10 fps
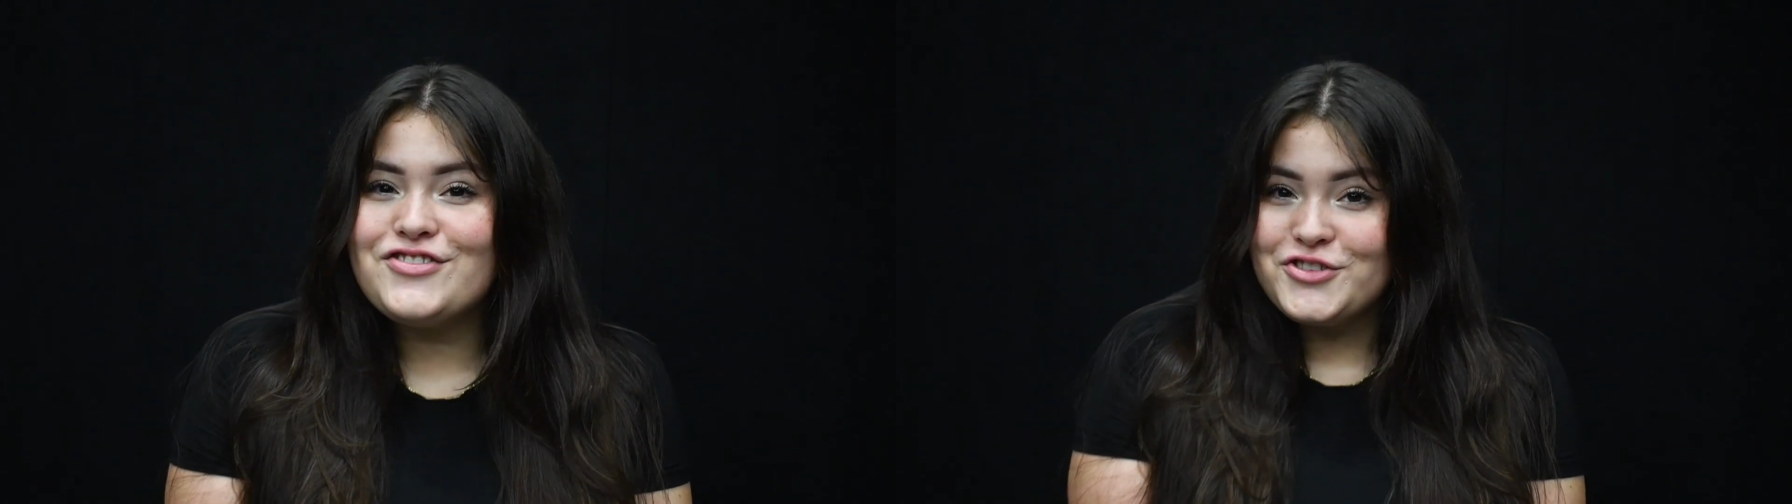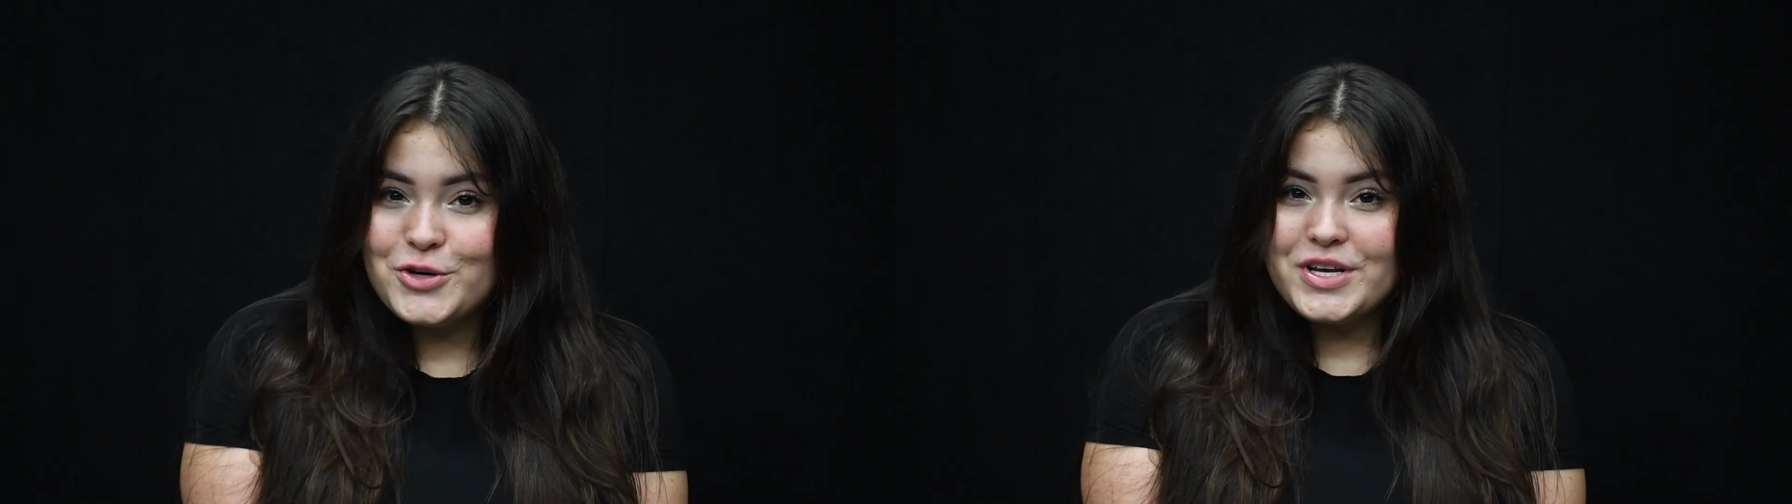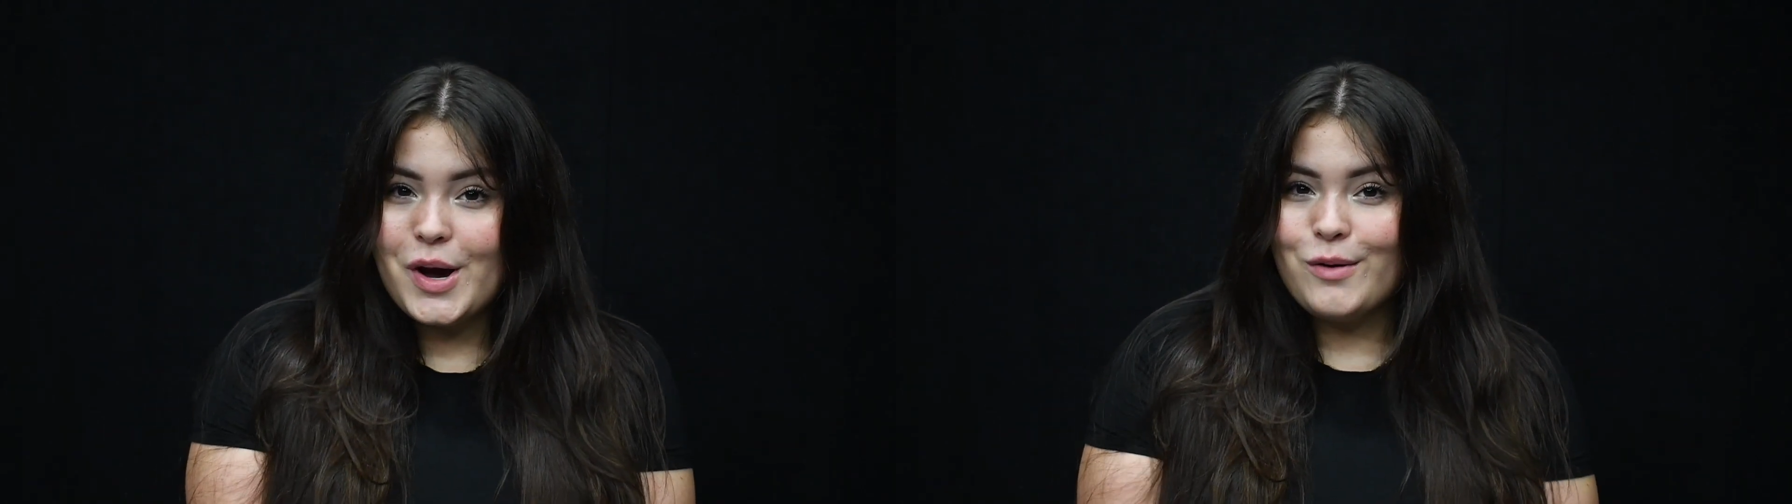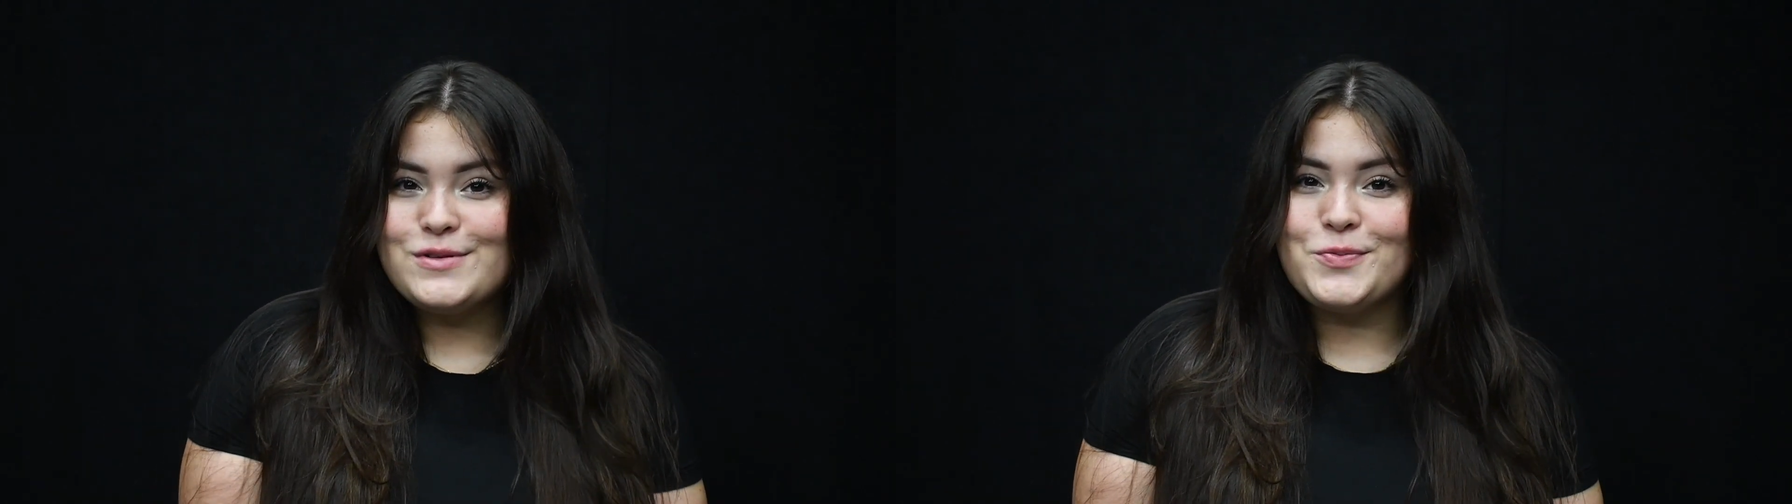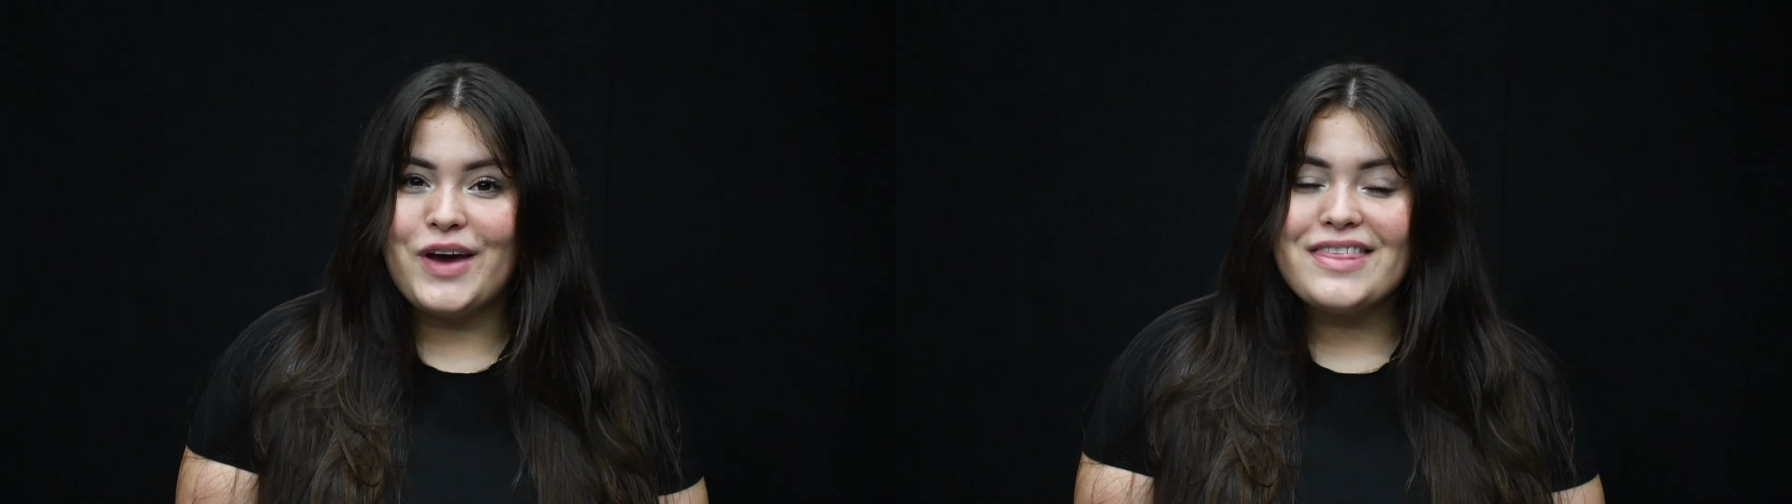
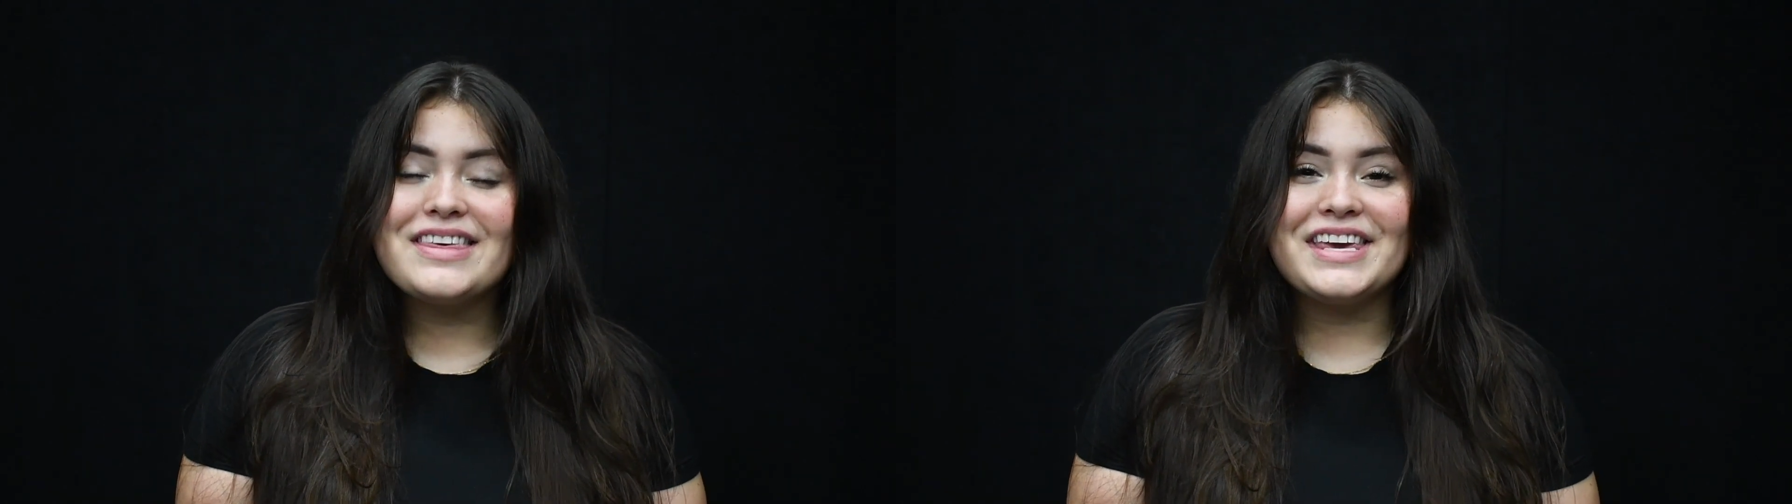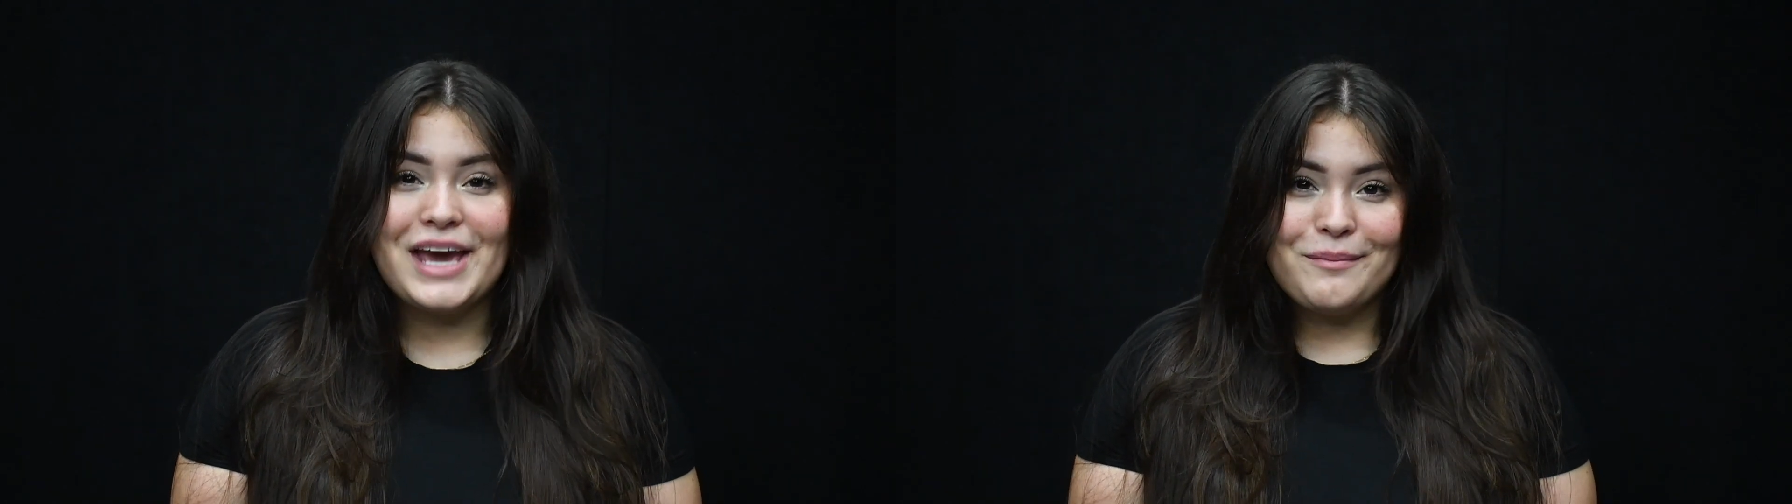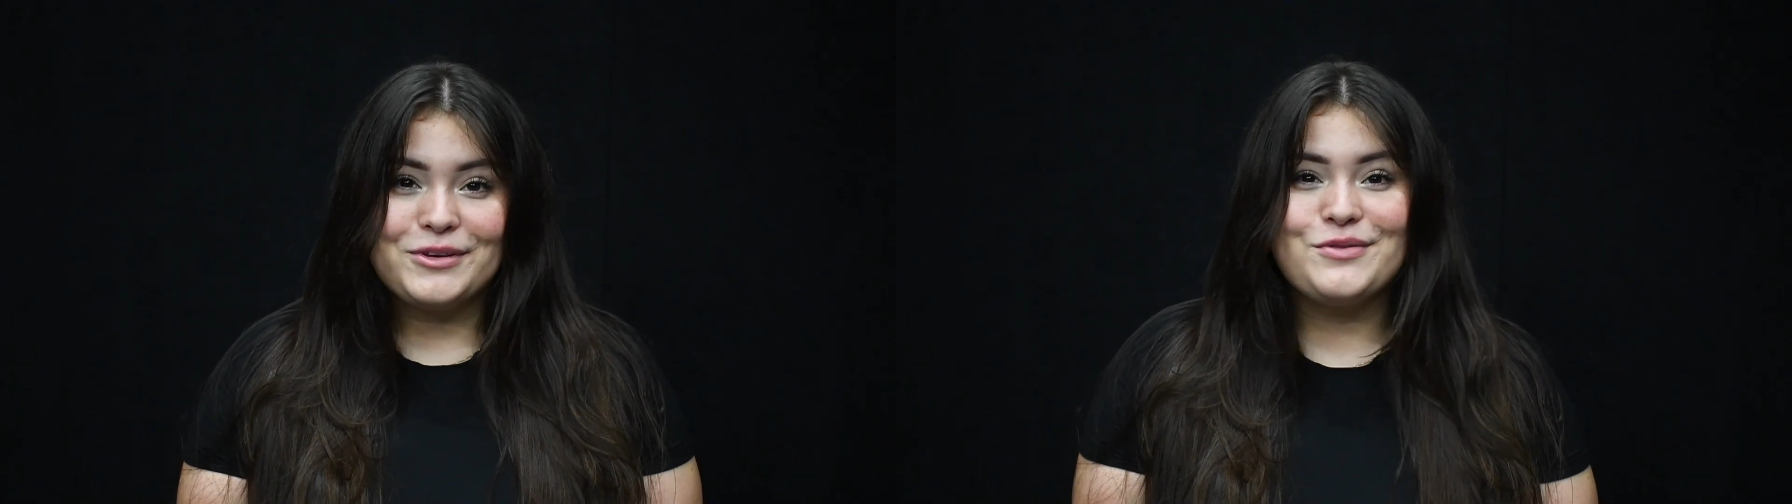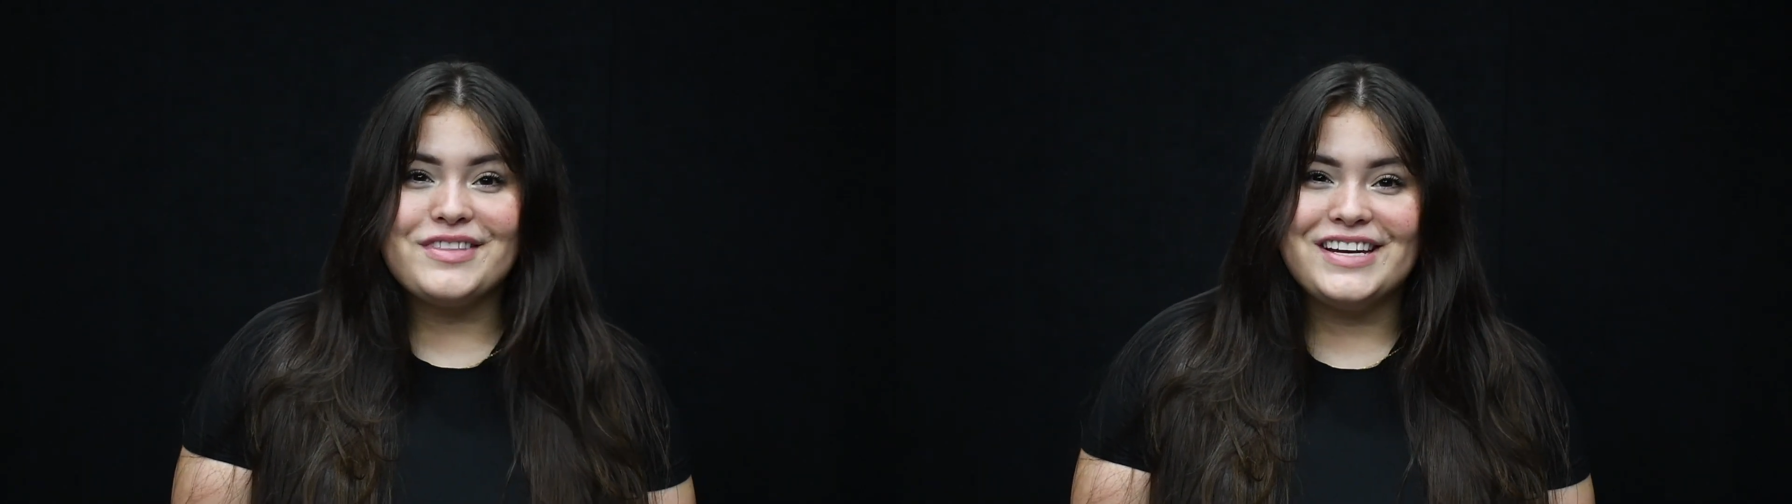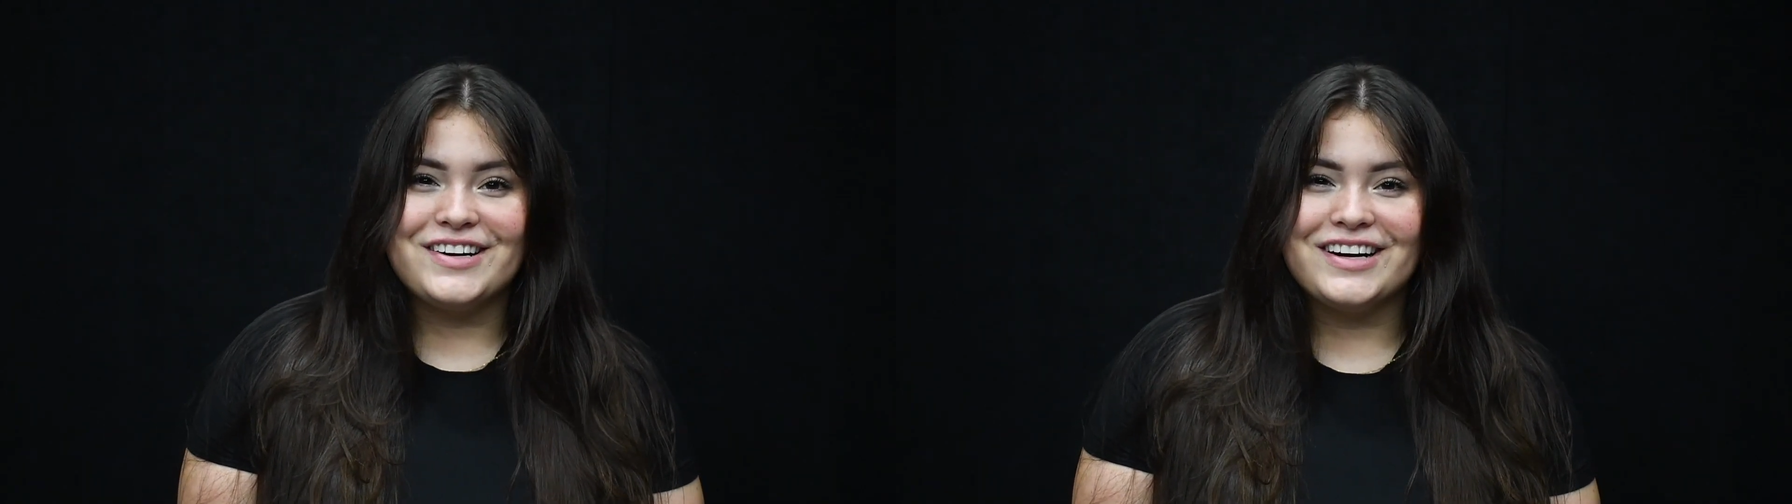Studios with EMU
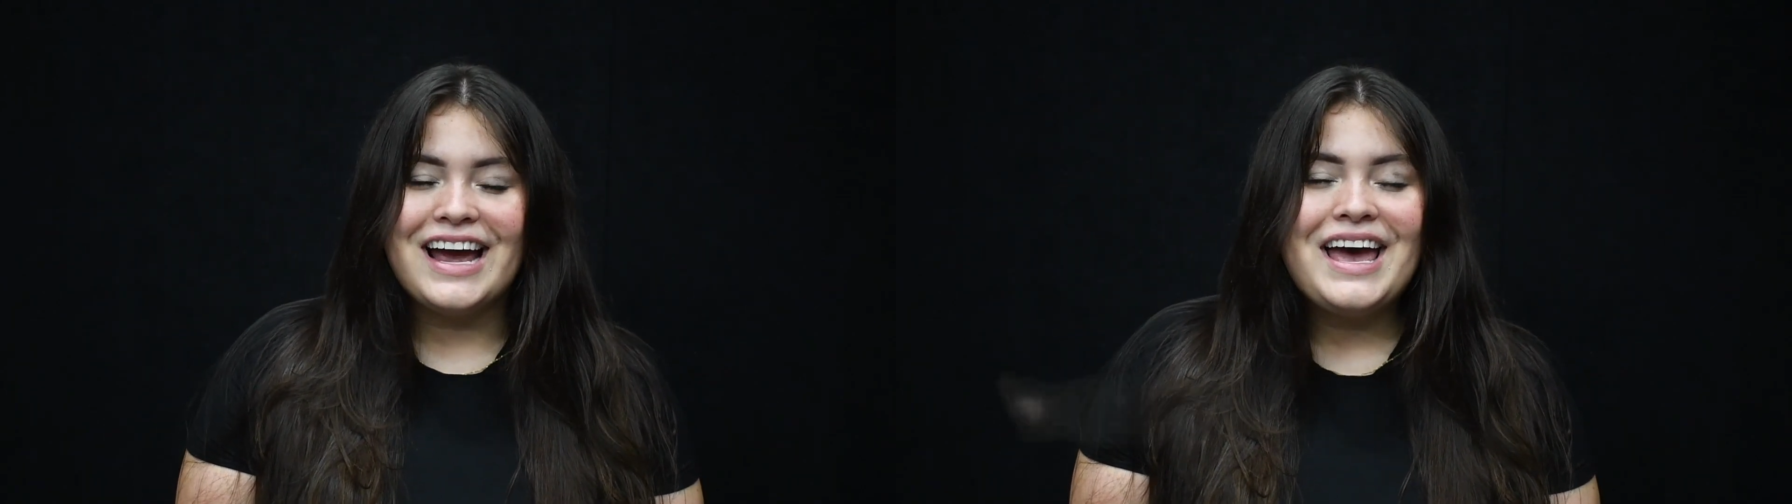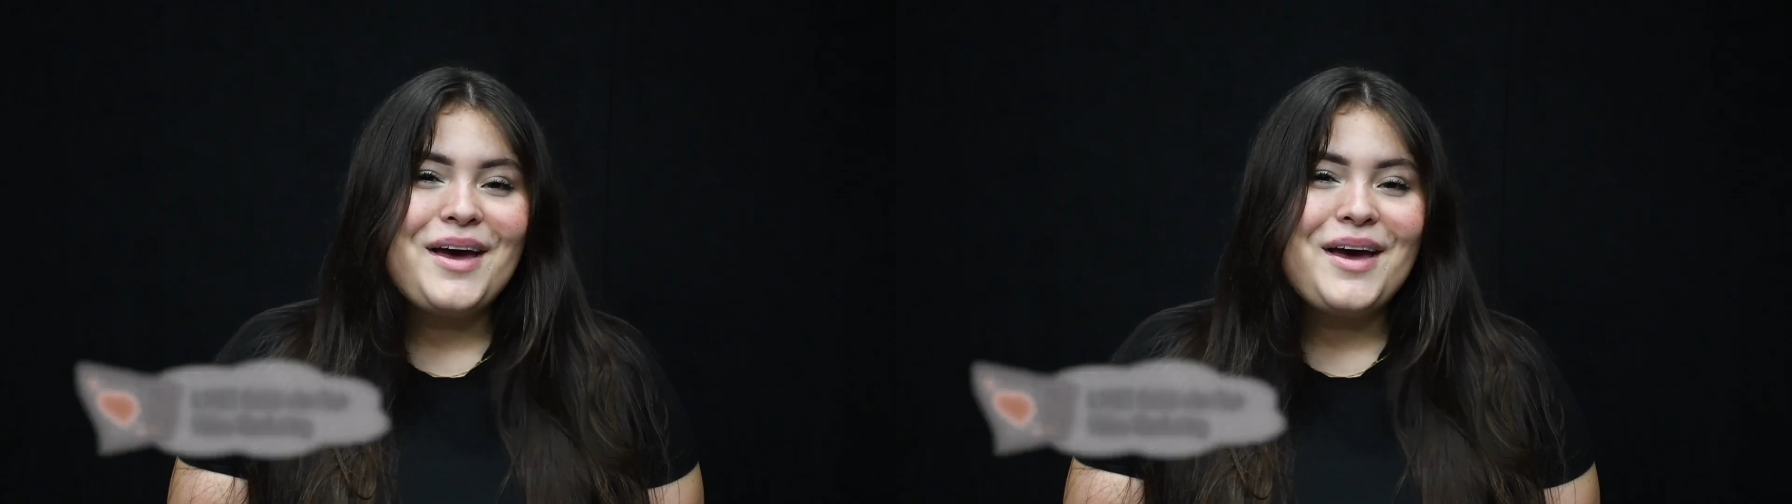Theater.